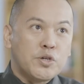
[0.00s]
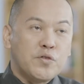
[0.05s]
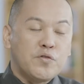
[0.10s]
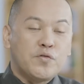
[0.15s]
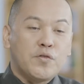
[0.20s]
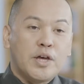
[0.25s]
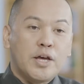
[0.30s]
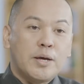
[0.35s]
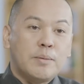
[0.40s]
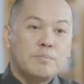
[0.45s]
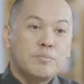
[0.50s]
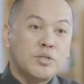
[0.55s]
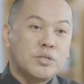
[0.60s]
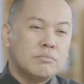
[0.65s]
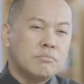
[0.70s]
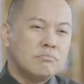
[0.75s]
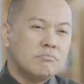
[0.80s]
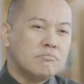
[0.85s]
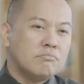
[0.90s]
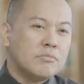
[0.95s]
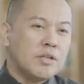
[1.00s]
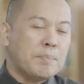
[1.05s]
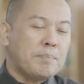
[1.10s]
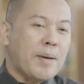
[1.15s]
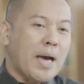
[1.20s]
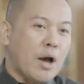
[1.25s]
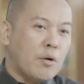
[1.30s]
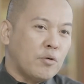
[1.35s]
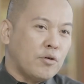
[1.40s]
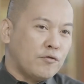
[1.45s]
of
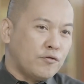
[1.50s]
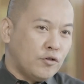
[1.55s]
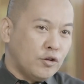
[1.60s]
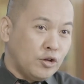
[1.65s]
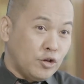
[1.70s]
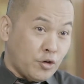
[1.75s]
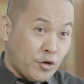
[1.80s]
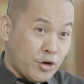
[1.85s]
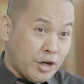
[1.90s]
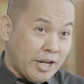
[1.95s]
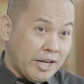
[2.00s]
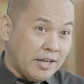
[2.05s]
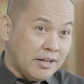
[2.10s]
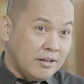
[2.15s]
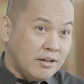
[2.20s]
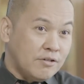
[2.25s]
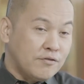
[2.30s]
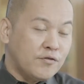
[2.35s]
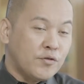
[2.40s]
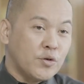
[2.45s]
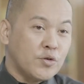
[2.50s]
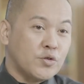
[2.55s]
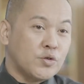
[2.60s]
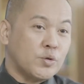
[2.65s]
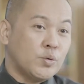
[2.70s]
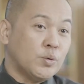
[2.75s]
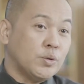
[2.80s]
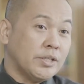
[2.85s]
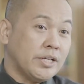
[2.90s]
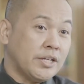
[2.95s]
powerful learning for
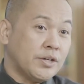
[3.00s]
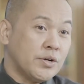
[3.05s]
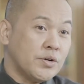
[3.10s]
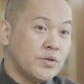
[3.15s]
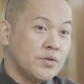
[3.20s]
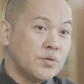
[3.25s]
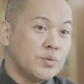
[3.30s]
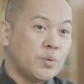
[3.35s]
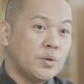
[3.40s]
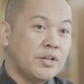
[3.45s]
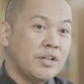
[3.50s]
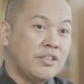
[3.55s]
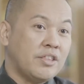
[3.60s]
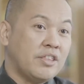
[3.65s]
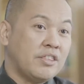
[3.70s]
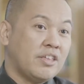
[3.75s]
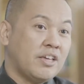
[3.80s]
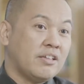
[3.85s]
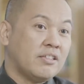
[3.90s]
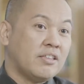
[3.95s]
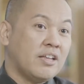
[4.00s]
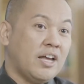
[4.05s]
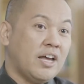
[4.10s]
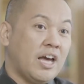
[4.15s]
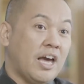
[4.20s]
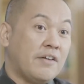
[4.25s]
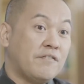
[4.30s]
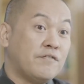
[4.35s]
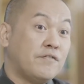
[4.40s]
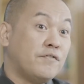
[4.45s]
school leaders, one of the things that
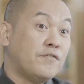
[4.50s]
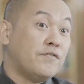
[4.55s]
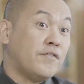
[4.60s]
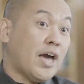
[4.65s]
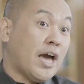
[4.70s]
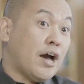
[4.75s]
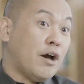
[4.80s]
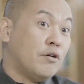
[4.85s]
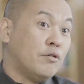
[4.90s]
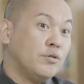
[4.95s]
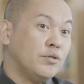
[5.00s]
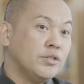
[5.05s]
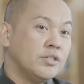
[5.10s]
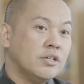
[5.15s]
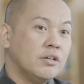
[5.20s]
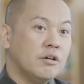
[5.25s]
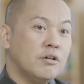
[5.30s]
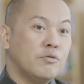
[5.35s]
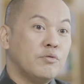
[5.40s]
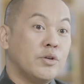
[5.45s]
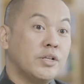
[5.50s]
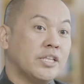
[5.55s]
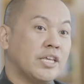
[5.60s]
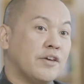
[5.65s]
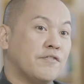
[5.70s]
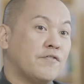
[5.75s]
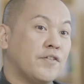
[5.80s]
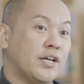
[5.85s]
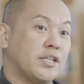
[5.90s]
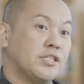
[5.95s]
I've found really
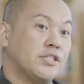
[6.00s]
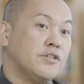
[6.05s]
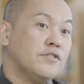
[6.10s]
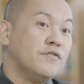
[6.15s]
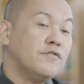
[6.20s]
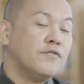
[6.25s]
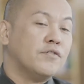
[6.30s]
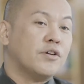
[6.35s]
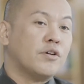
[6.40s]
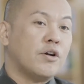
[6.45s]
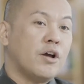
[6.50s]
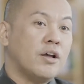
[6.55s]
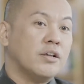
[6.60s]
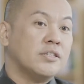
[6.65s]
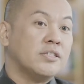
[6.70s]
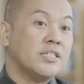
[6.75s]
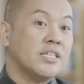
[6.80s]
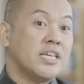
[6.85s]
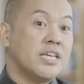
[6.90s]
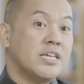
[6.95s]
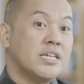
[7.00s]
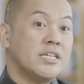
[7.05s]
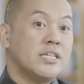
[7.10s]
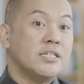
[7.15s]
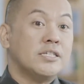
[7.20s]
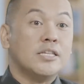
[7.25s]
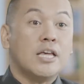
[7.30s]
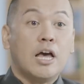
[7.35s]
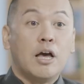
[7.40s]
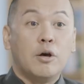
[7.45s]
effective across
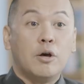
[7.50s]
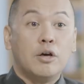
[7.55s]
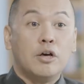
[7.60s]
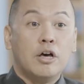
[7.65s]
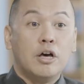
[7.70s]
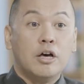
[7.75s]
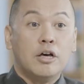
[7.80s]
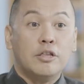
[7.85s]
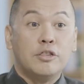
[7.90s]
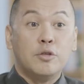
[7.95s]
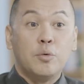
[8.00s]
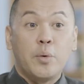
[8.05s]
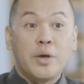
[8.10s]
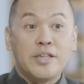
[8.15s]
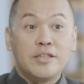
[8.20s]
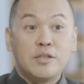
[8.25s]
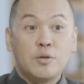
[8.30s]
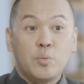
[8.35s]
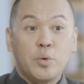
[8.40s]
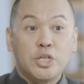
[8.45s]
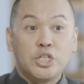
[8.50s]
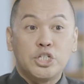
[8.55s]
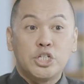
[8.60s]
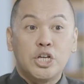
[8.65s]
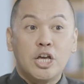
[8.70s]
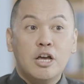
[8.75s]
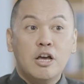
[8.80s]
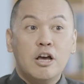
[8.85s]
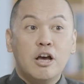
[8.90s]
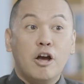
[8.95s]
is the ways in
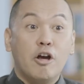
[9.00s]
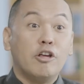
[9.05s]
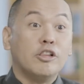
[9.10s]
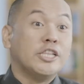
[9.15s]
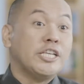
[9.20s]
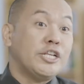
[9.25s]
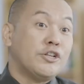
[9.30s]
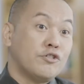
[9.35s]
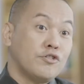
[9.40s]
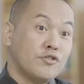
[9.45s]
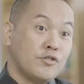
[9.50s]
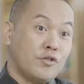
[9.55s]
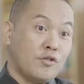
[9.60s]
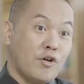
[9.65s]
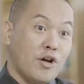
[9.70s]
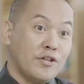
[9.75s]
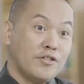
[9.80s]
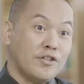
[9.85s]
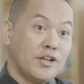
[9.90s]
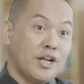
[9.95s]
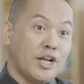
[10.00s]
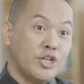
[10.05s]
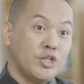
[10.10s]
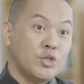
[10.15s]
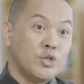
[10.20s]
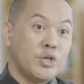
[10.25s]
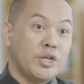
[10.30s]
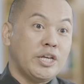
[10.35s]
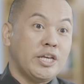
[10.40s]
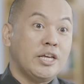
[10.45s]
which our leaders across the
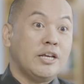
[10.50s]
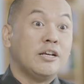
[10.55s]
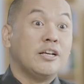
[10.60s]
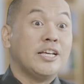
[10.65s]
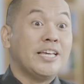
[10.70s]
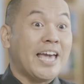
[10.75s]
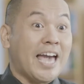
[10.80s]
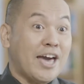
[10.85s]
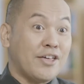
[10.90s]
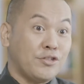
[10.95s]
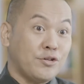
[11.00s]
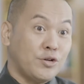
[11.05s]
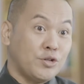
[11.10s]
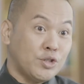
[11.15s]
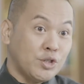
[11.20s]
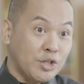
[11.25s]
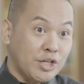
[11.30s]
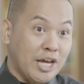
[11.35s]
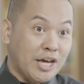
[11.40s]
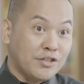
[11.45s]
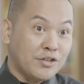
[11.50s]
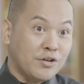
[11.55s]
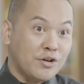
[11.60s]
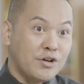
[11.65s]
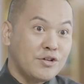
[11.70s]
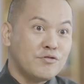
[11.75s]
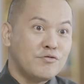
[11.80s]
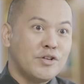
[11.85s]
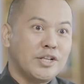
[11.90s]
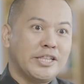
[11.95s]
country gather together
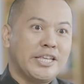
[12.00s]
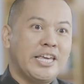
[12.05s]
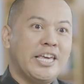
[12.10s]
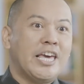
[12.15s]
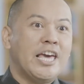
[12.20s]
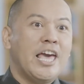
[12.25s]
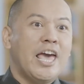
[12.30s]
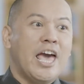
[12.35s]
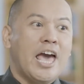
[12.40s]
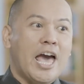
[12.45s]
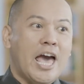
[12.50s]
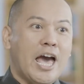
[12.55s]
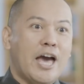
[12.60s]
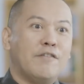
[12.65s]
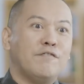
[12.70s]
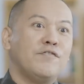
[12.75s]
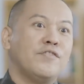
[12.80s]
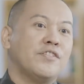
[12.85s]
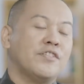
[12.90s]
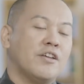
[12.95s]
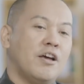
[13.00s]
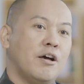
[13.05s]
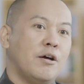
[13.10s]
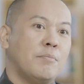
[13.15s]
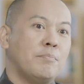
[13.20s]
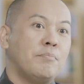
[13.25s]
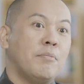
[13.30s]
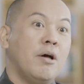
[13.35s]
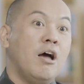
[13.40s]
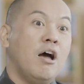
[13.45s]
and really have
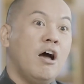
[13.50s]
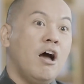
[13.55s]
some